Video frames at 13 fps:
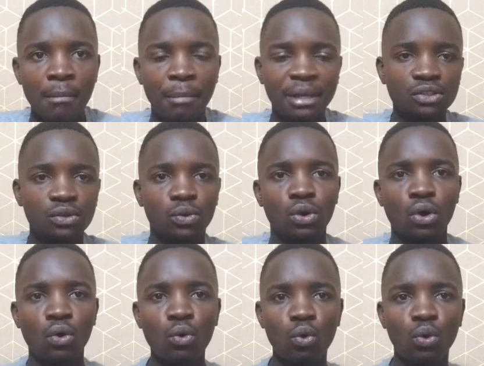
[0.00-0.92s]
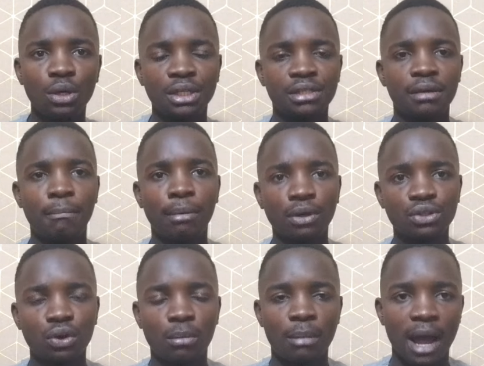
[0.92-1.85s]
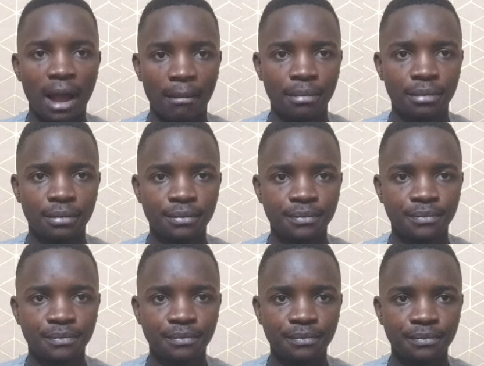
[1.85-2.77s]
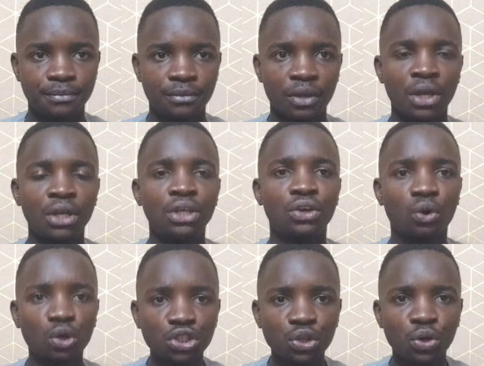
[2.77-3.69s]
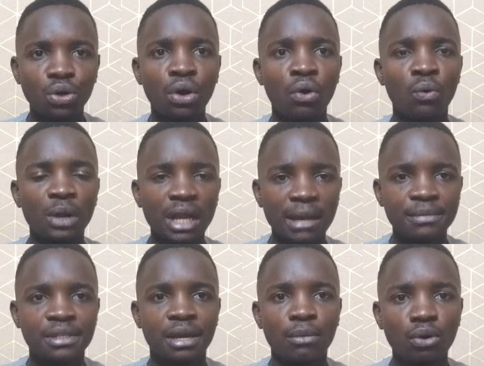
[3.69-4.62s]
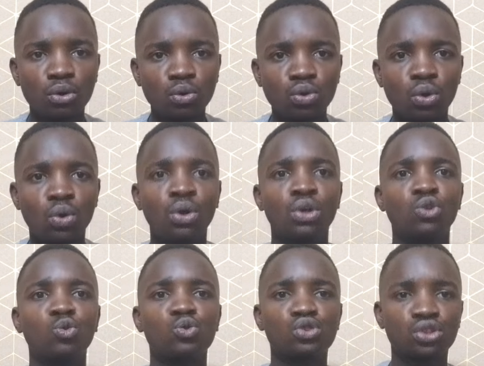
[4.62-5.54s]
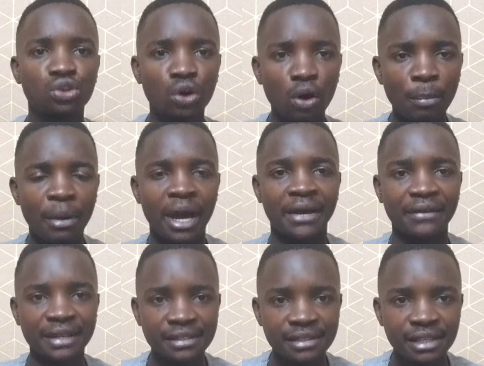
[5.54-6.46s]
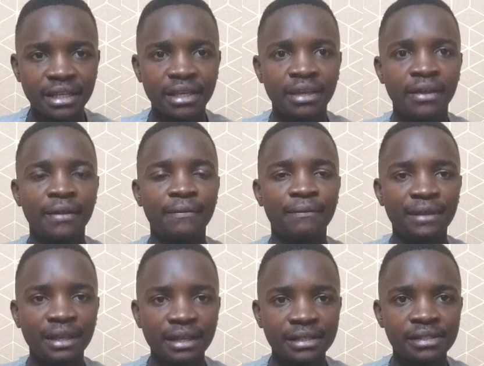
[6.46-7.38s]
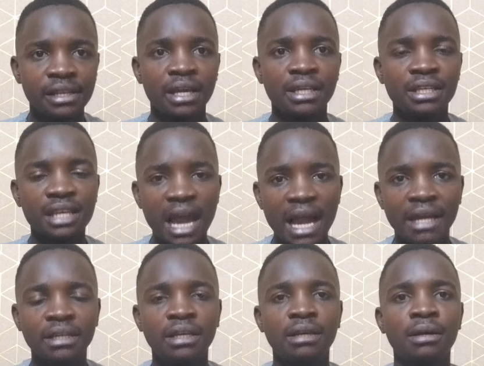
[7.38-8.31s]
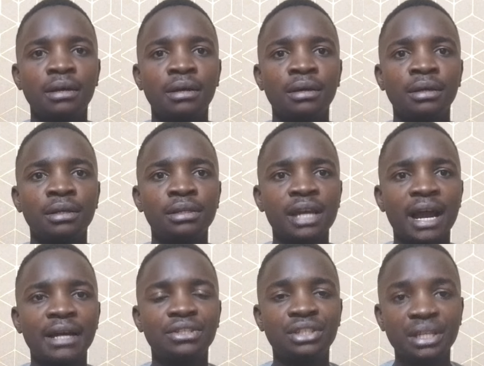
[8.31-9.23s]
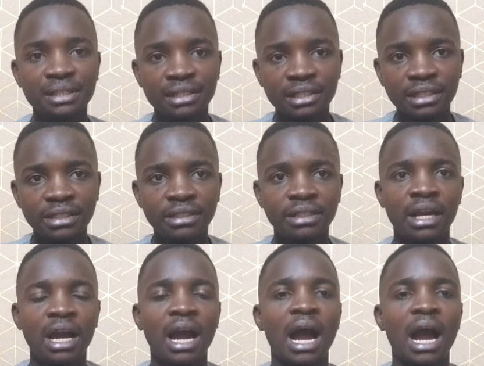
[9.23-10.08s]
person who is bottom up. He cautioned William Samoei Ruto to stop arresting these young Gen Z's